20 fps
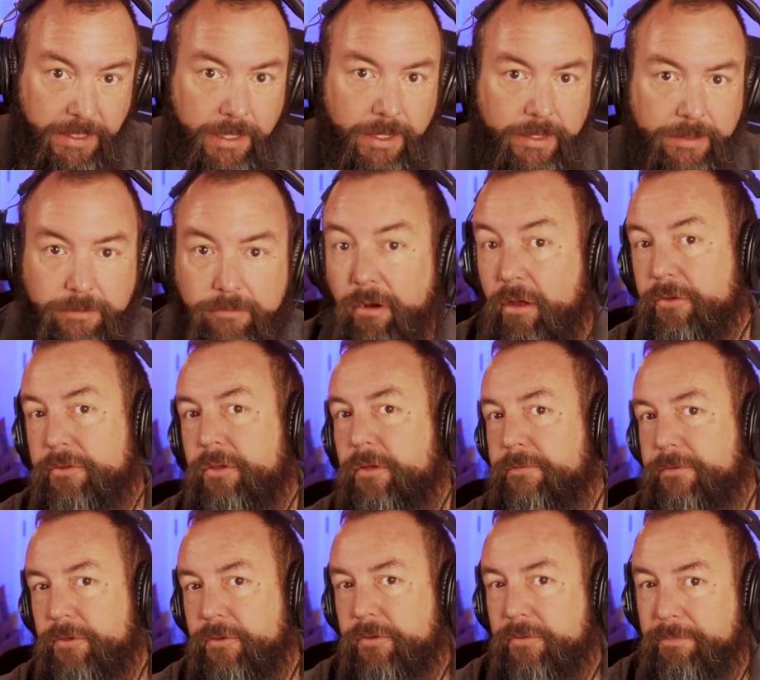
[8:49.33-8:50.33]
There are also a
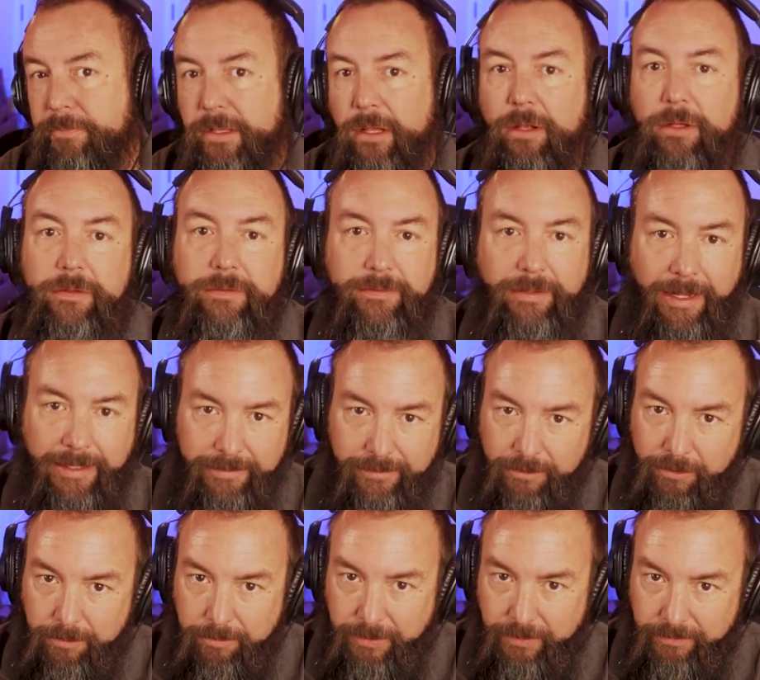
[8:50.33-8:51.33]
few small
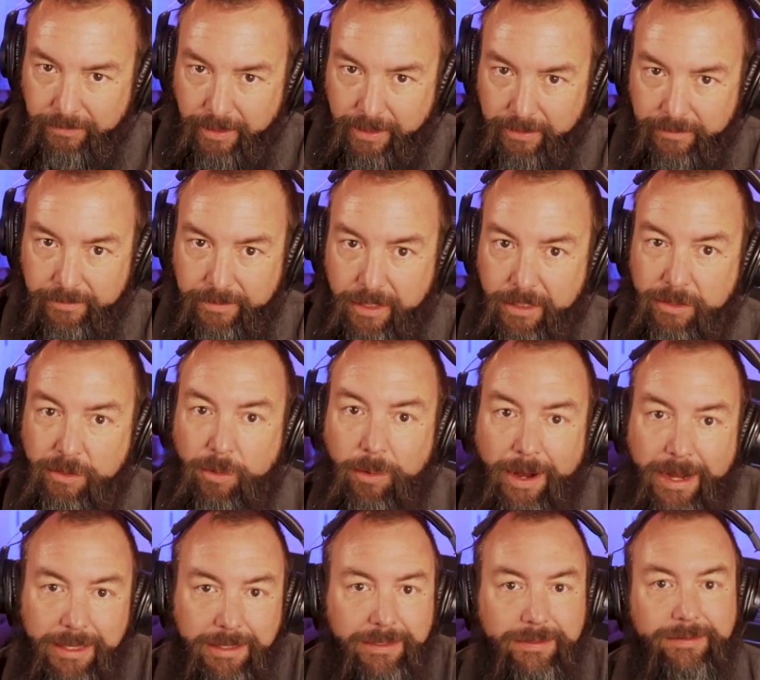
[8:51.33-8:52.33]
technical mistakes that
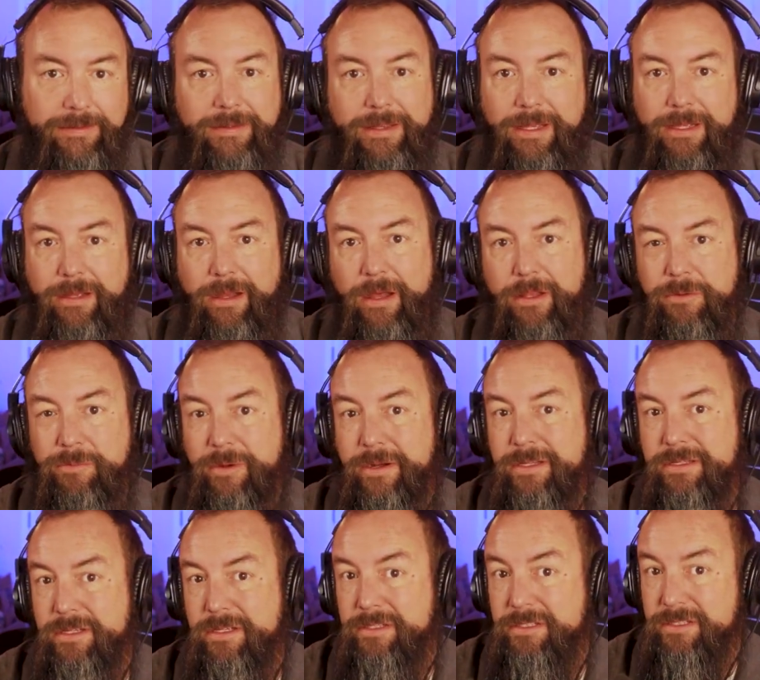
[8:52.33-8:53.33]
quietly sink
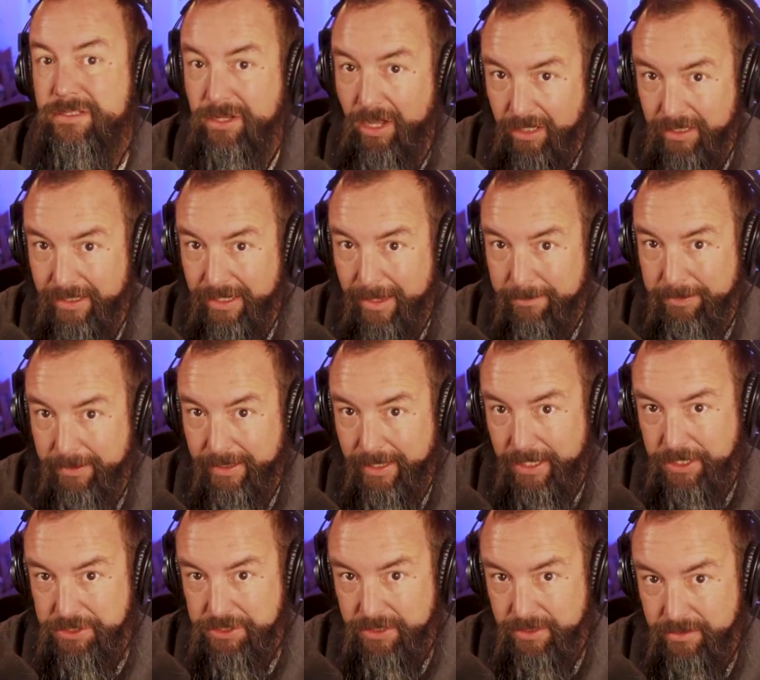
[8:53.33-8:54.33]
otherwise solid
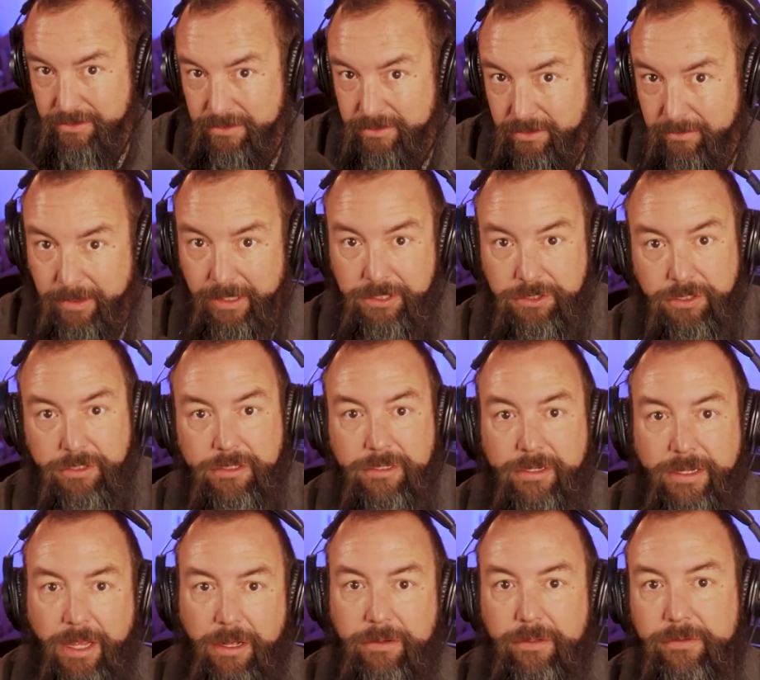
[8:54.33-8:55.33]
applications. So make sure your
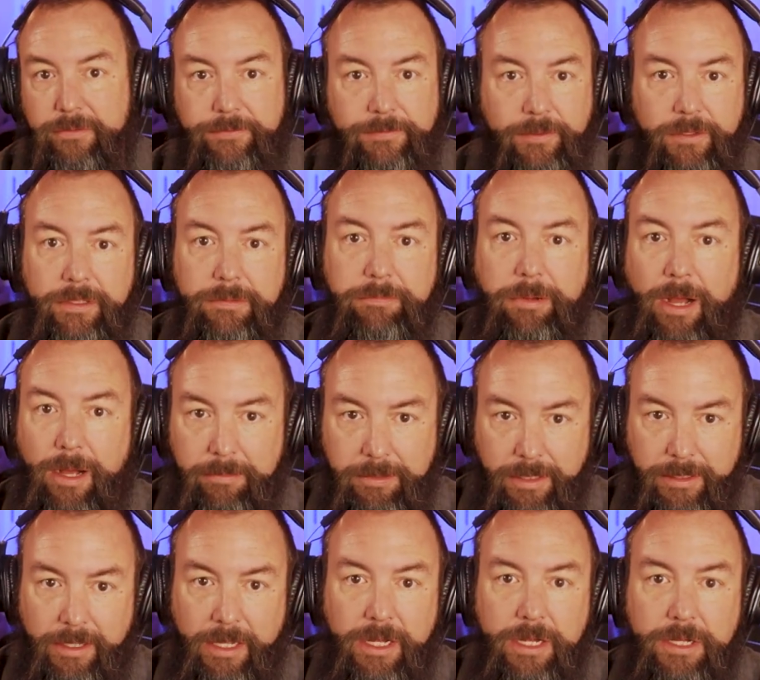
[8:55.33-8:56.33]
account is fully
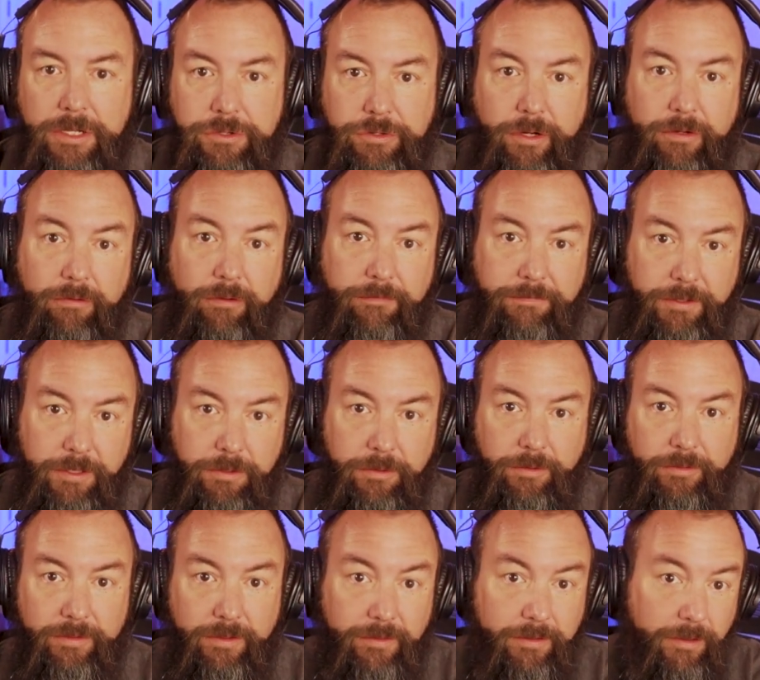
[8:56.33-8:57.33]
public during review,
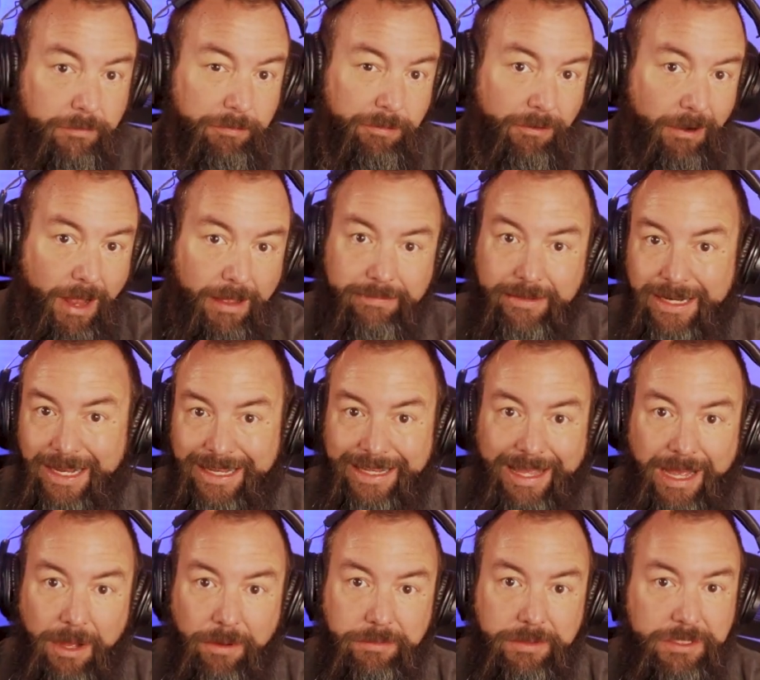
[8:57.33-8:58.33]
since a private
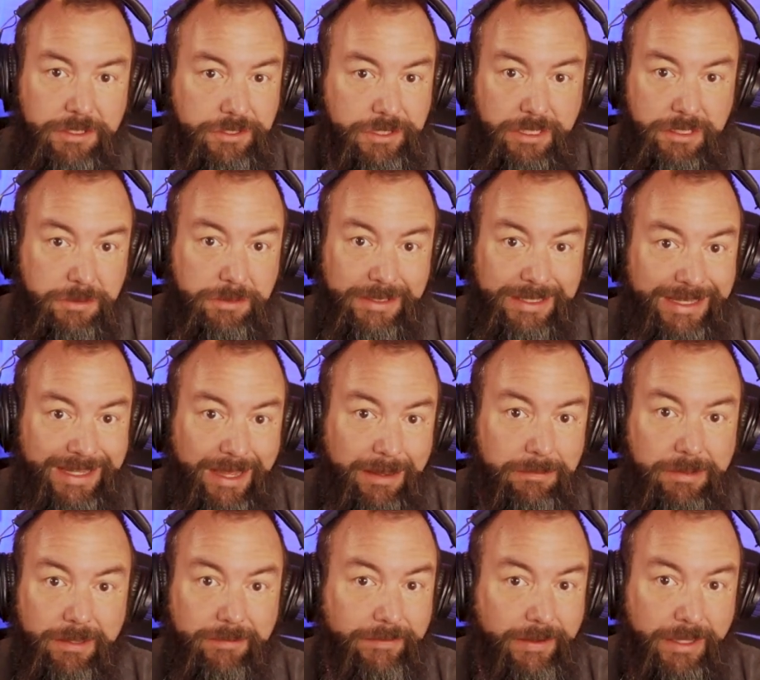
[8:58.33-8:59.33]
account genuinely can't
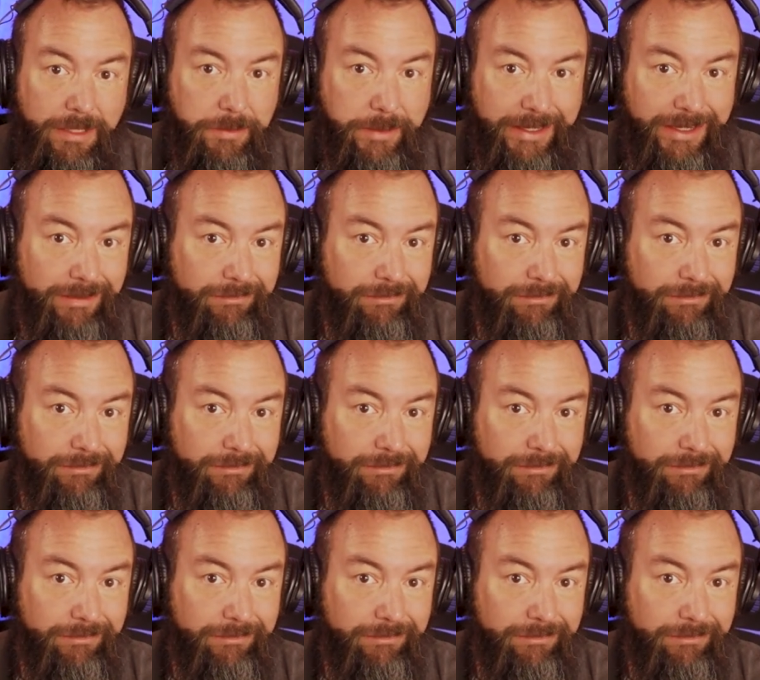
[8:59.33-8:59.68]
be evaluated